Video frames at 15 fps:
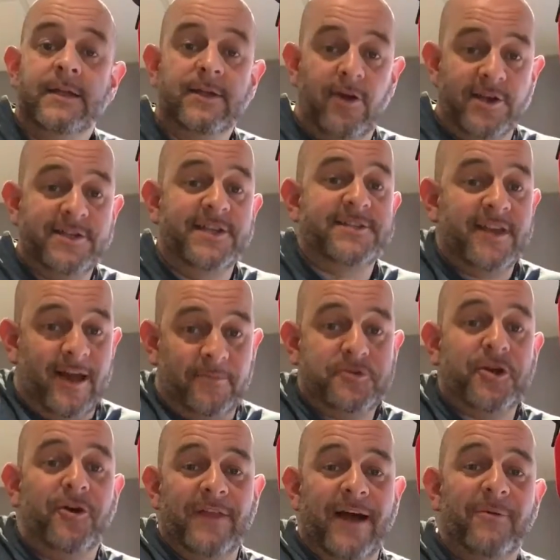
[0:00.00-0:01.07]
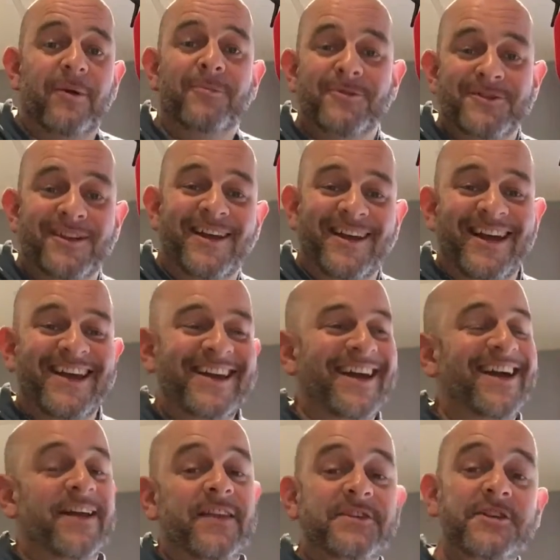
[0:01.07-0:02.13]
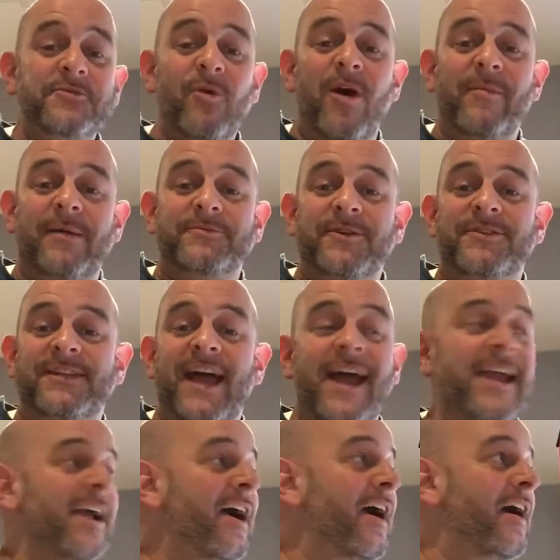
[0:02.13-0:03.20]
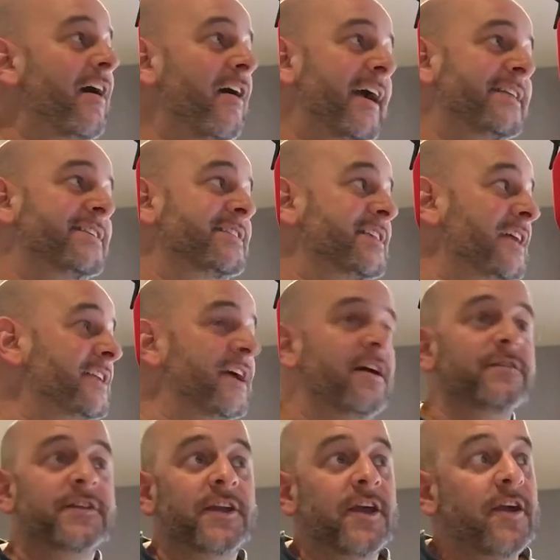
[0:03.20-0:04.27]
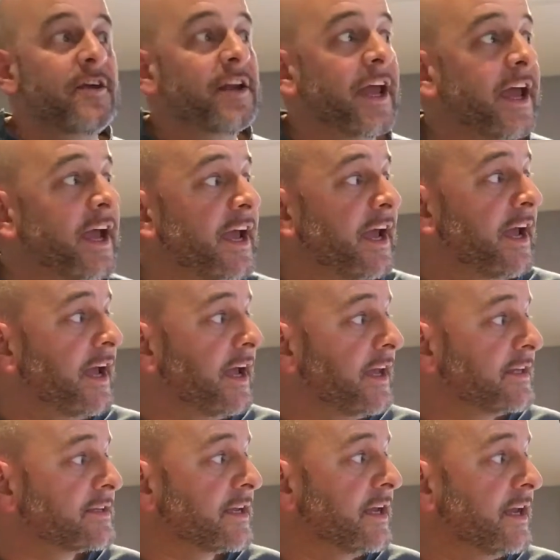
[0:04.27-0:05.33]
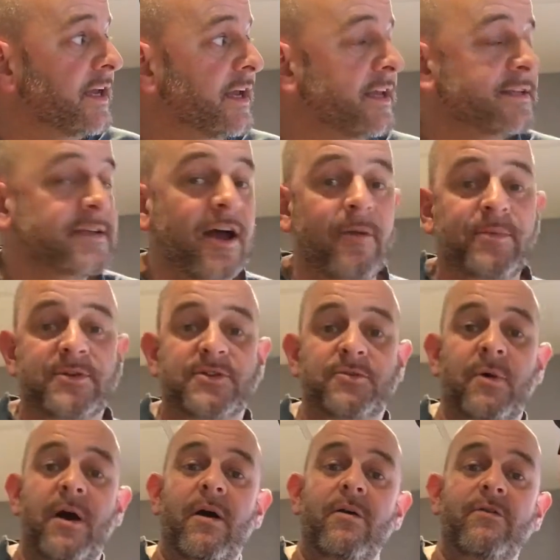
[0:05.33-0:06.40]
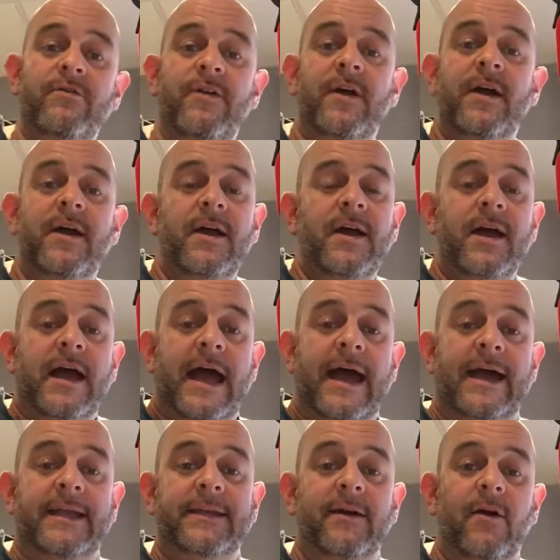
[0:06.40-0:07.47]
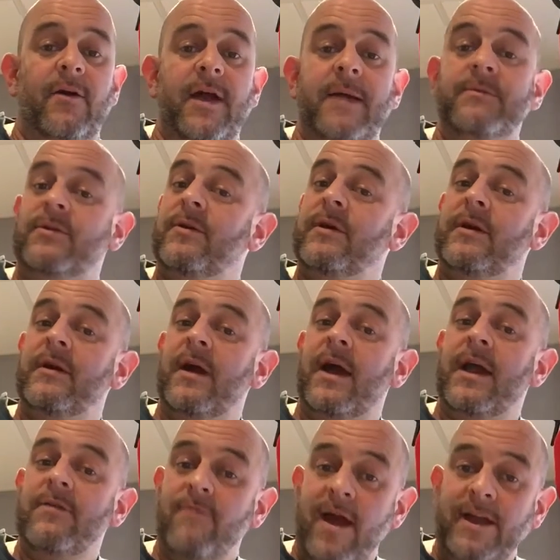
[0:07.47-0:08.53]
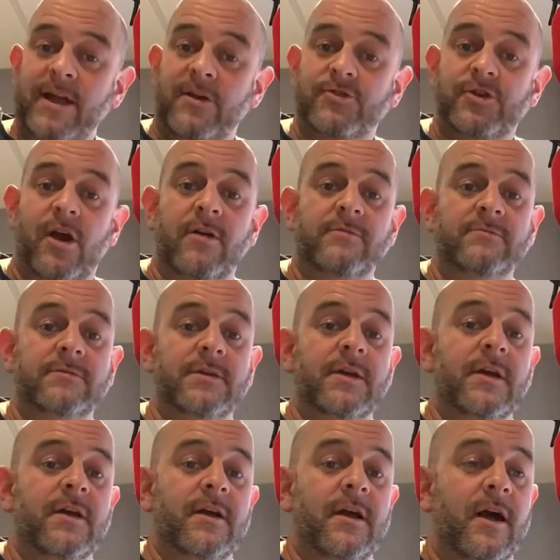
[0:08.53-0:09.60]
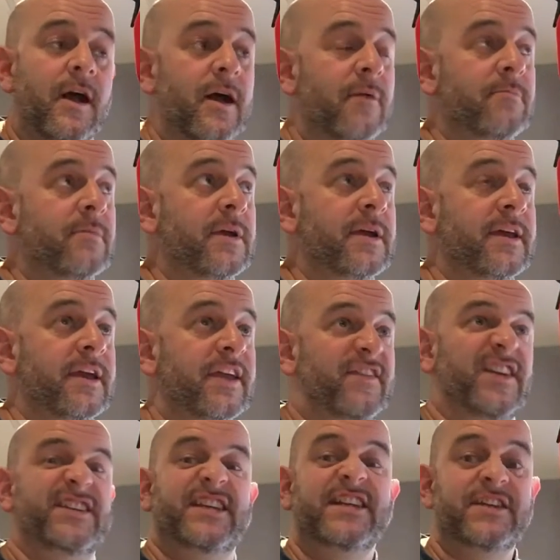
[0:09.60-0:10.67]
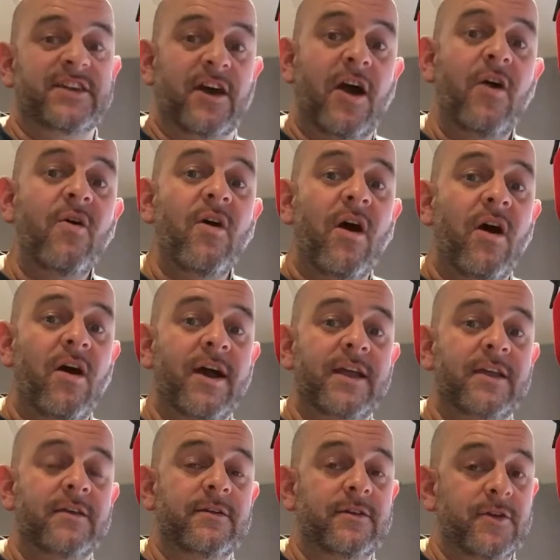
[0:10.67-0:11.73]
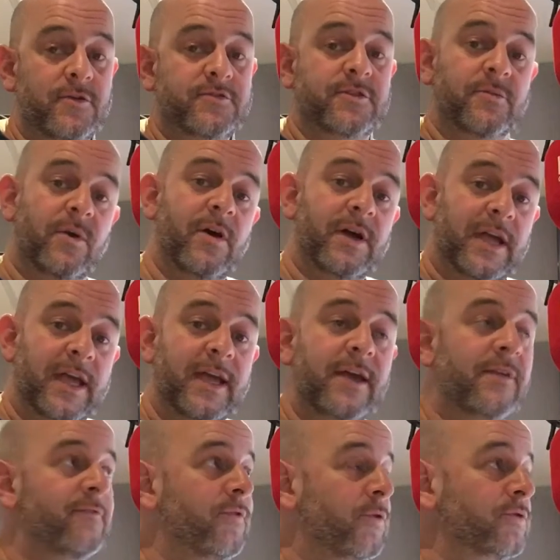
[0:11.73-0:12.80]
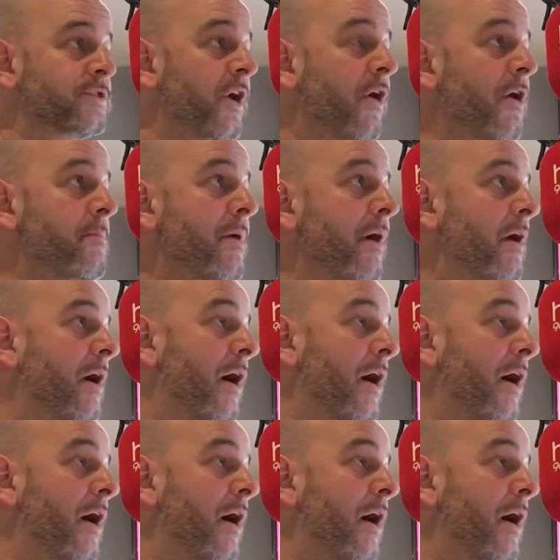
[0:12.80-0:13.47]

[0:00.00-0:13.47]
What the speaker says: Nicely set up shot, that one, wasn't it? This is what I'm up to today. It's a Sunday afternoon. It is 12:30 and I am doing a radio show. If you didn't know, I used to work here full time,